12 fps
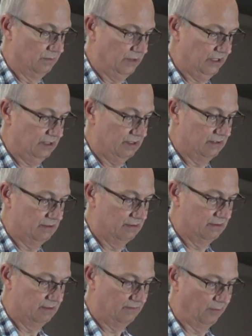But
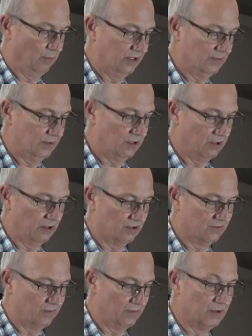for recipe
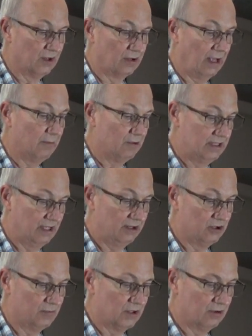calls for milk, I would tell
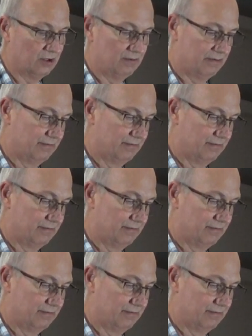you milk.